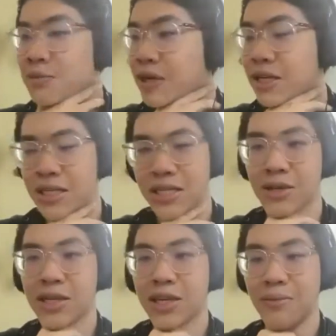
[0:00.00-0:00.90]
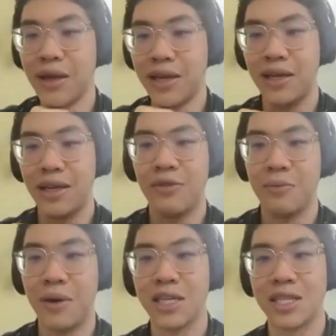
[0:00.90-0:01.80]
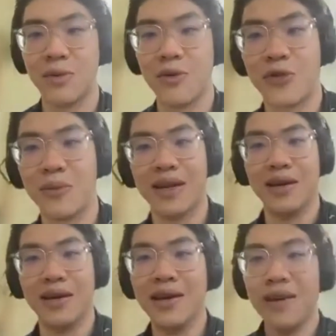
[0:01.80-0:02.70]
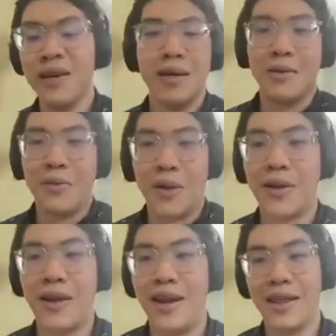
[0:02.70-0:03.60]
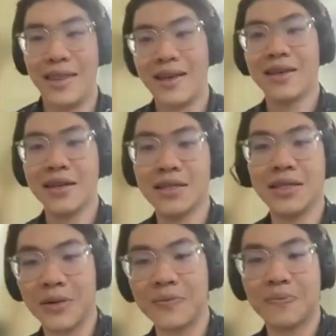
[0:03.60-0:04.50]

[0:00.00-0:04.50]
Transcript: biggest delta in making it even possible for me to work on anything. So,